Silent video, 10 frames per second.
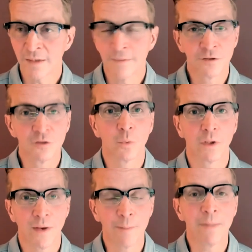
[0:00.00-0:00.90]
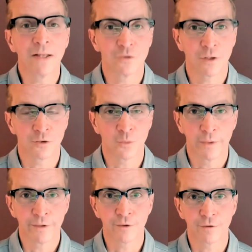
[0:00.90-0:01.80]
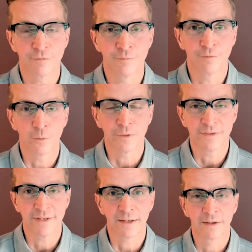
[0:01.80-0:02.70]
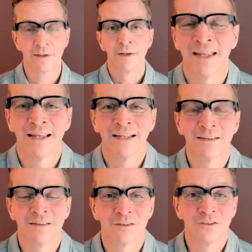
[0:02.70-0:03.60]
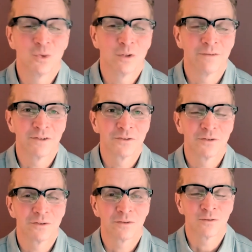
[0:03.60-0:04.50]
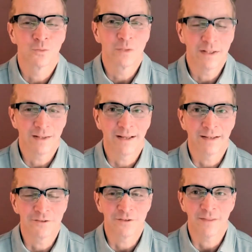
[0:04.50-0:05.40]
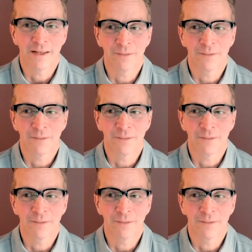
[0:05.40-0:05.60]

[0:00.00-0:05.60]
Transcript: And this is where I met Dr. Whittaker from Florida Tech. And the two of us realized